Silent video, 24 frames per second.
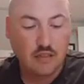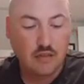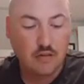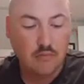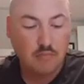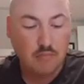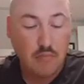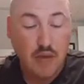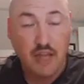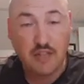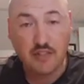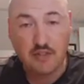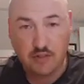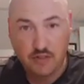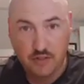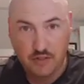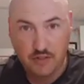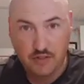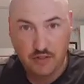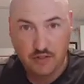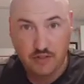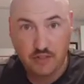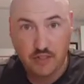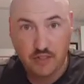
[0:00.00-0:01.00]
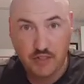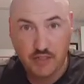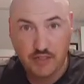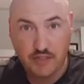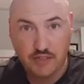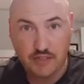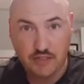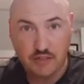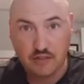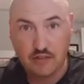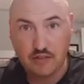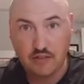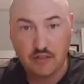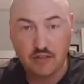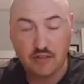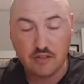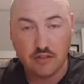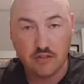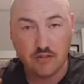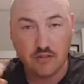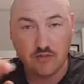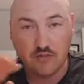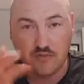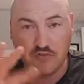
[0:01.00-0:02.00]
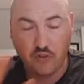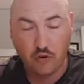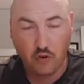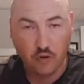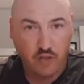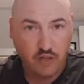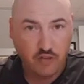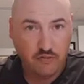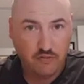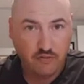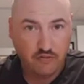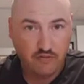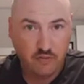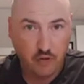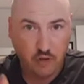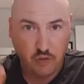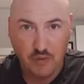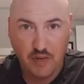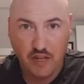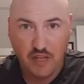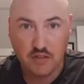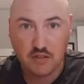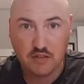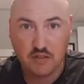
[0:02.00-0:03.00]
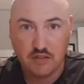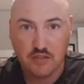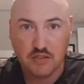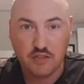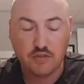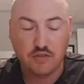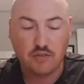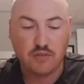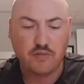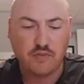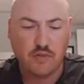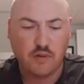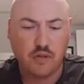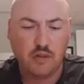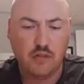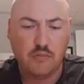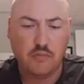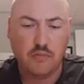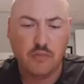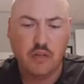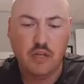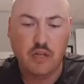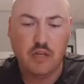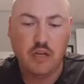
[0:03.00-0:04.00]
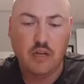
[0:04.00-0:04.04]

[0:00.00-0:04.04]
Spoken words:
Messenger Edition. So 4 different formats to choose from.